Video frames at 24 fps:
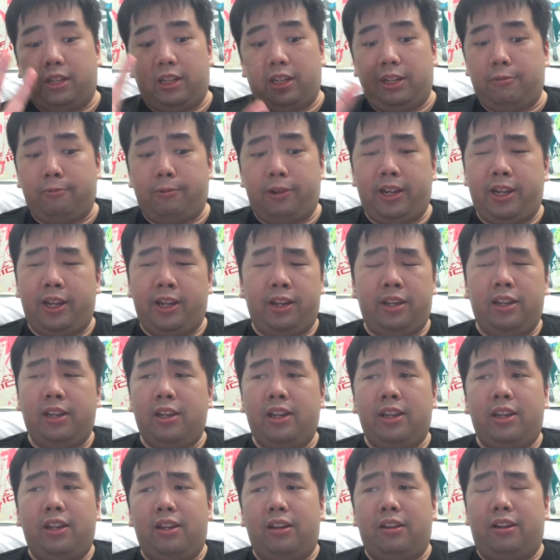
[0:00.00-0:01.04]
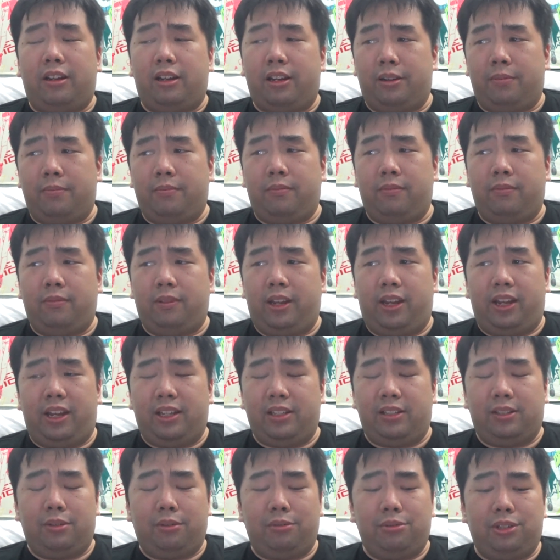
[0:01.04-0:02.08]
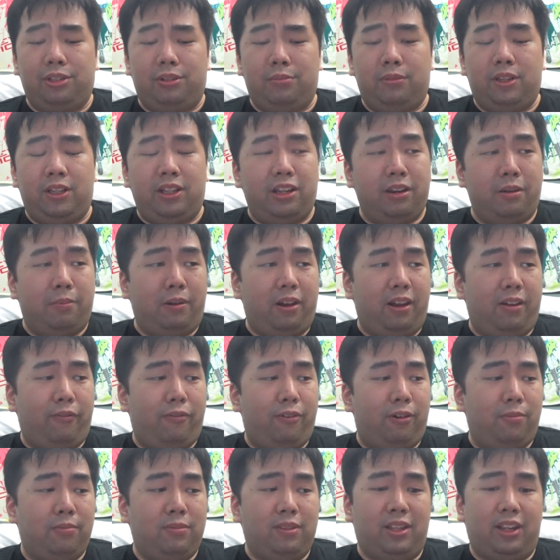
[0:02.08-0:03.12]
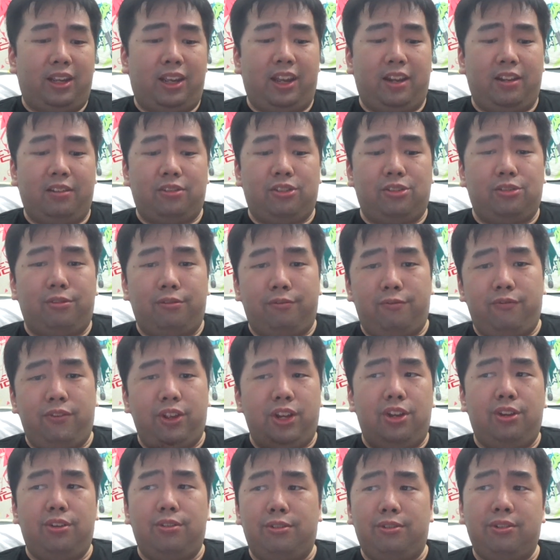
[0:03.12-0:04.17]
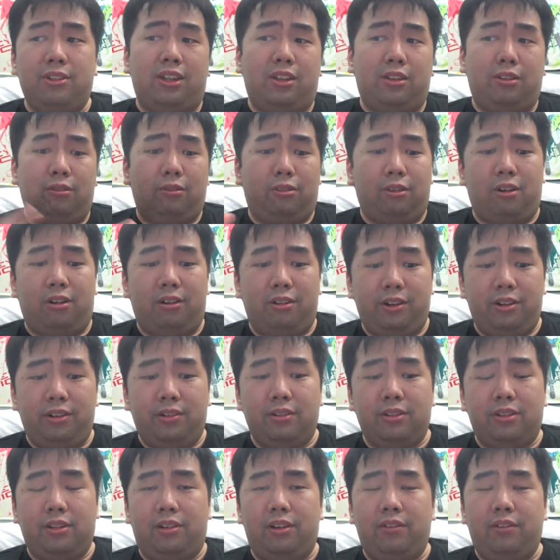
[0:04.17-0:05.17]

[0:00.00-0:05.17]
anywhere um, that has social media platforms that can show videos and tutorials,